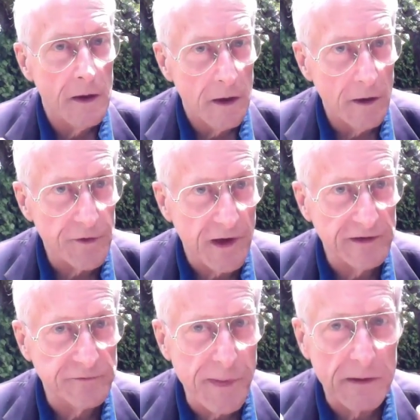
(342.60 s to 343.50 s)
Other
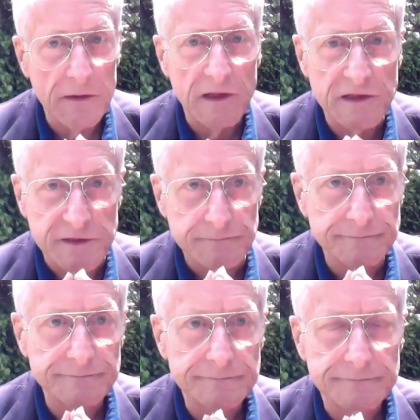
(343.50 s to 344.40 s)
kinds of parallelism.
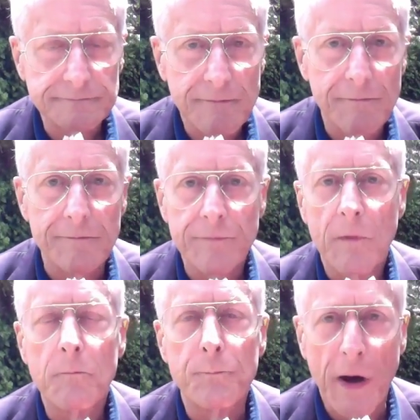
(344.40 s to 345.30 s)

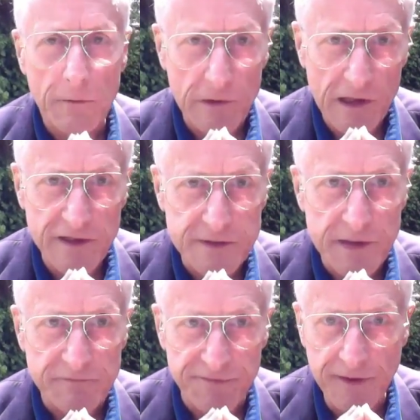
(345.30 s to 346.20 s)
Parallelism
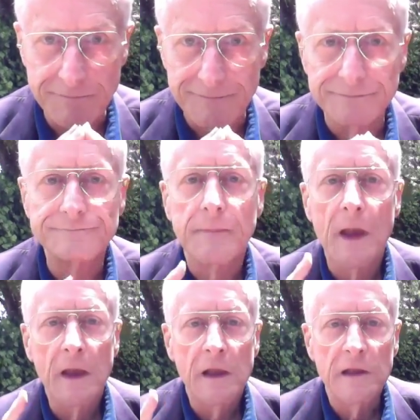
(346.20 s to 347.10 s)
in film.
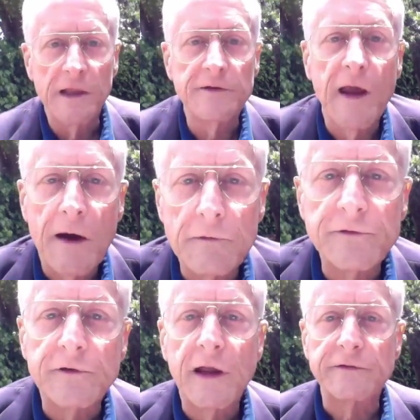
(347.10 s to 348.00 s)
Linda
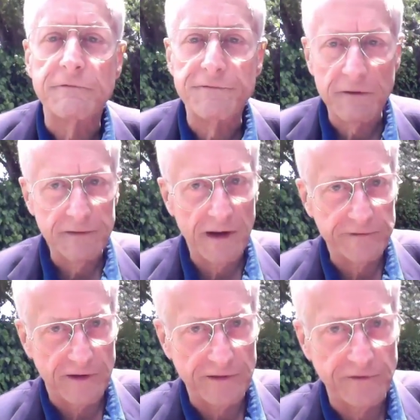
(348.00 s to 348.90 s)
Aronson has a very
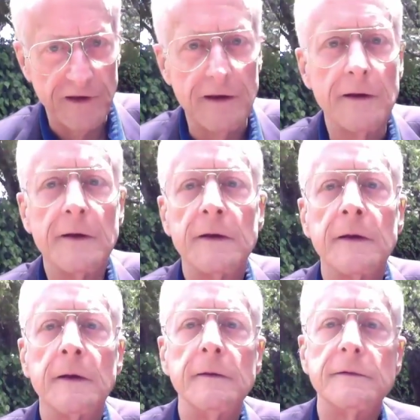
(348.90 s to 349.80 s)
nice essay
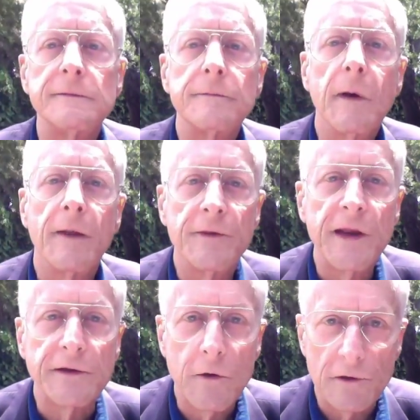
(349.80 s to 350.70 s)
on the
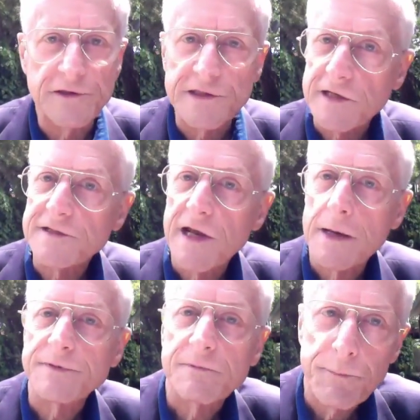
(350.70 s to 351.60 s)
net called 6
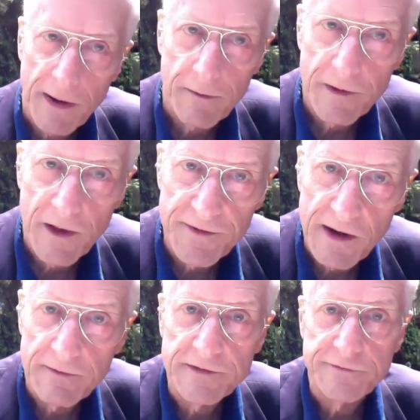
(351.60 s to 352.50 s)
Types of Parallel
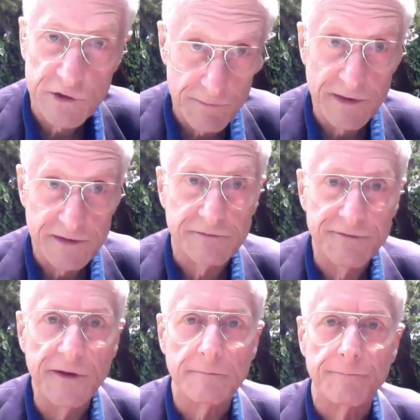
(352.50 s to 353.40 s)
Narratives. She means in
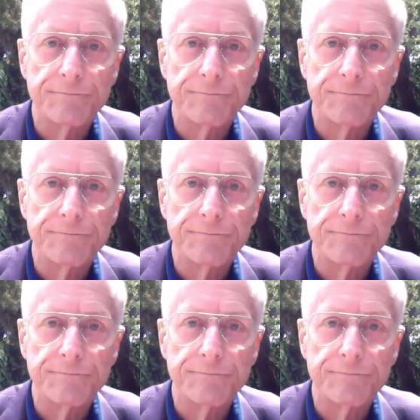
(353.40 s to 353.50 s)
film.